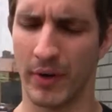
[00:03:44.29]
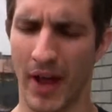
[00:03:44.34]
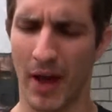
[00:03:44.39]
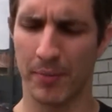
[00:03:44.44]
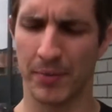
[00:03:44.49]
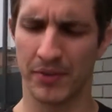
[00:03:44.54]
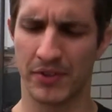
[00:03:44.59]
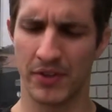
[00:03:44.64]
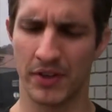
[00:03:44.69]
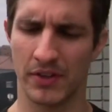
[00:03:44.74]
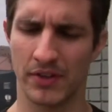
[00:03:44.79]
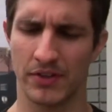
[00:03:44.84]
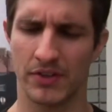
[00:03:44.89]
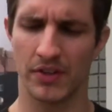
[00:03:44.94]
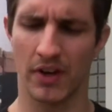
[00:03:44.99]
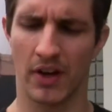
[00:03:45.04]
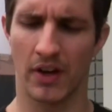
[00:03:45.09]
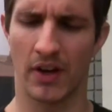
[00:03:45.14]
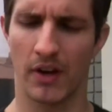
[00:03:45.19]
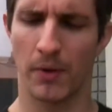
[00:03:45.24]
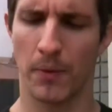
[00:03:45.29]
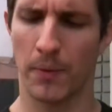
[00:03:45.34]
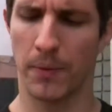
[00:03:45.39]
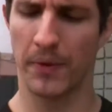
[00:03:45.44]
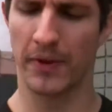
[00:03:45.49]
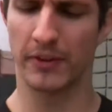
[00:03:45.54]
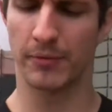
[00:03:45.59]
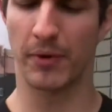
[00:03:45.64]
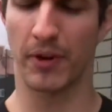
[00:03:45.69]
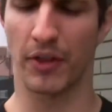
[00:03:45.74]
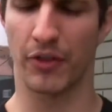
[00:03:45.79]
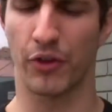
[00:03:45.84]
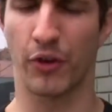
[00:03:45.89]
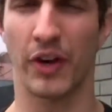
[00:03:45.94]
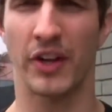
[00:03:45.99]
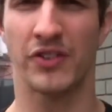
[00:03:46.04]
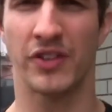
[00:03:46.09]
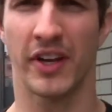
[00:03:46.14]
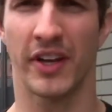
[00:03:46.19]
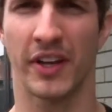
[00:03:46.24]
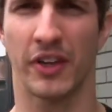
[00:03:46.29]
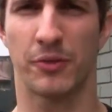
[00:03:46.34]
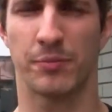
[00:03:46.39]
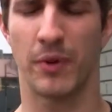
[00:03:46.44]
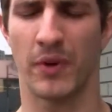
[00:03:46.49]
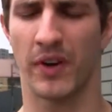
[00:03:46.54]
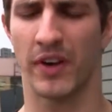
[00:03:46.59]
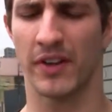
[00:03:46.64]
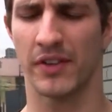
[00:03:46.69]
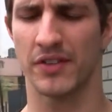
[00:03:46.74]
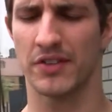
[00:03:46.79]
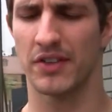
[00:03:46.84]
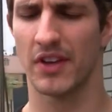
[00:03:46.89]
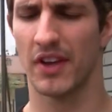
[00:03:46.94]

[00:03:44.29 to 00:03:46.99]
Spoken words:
happens is it's about a 30-second experience.